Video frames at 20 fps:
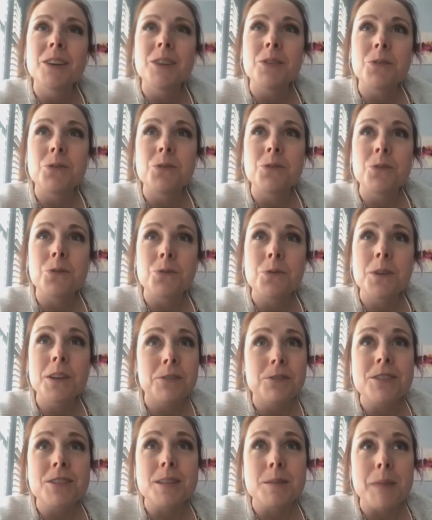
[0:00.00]

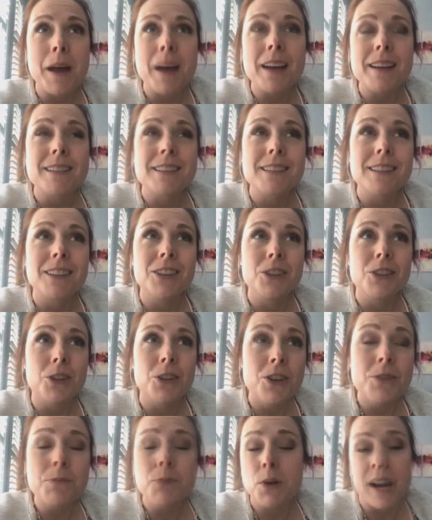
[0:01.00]
with respect,
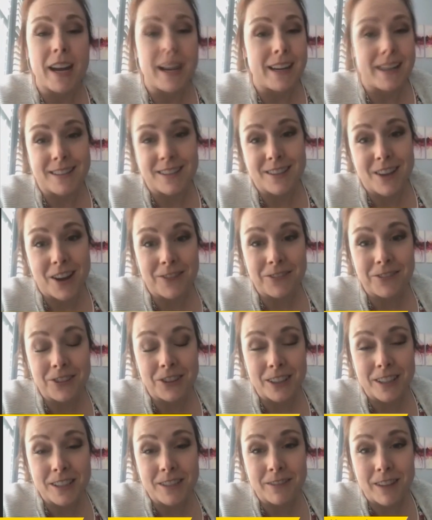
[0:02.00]
your brain is not
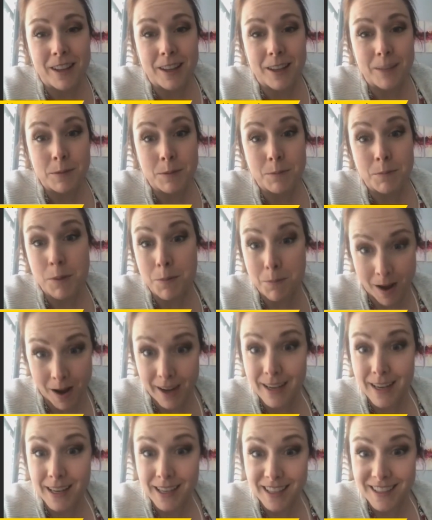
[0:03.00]
fully developed, but
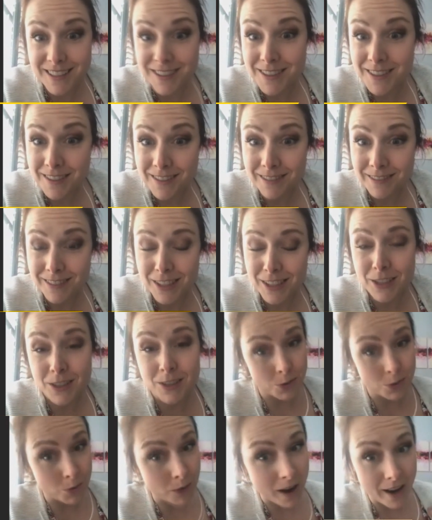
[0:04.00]
mine is.
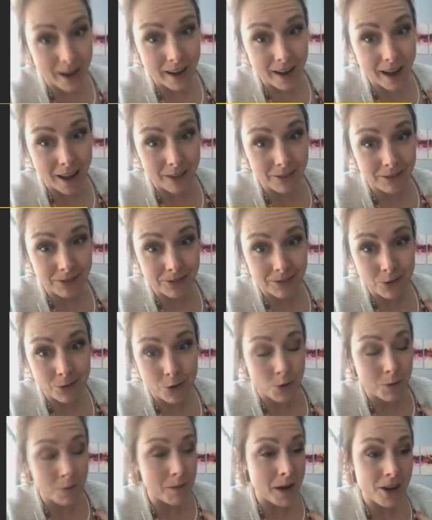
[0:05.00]
Do I have
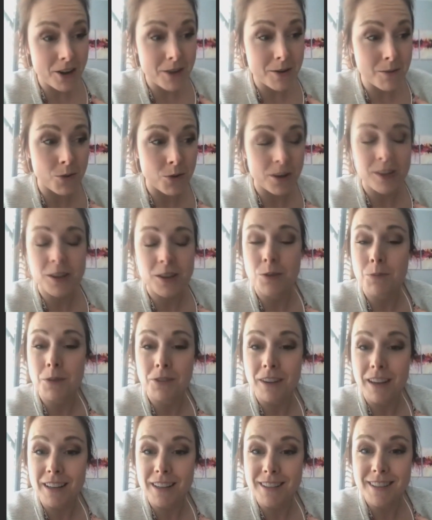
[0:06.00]
or merit more human
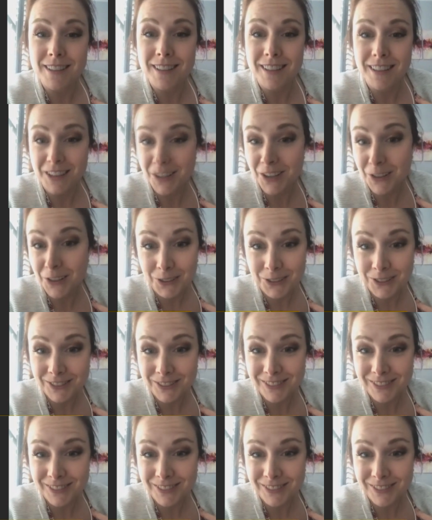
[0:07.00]
rights than you?